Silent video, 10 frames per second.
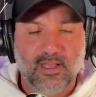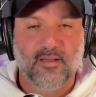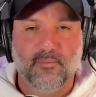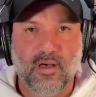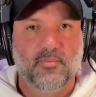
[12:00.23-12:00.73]

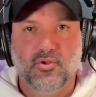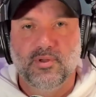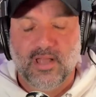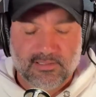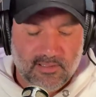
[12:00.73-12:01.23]
I'm
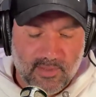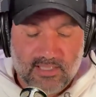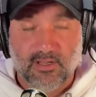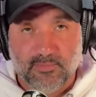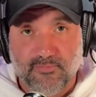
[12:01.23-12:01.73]
humanizing the best."
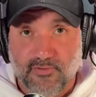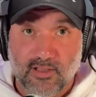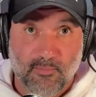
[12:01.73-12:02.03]
No, I'm a fucking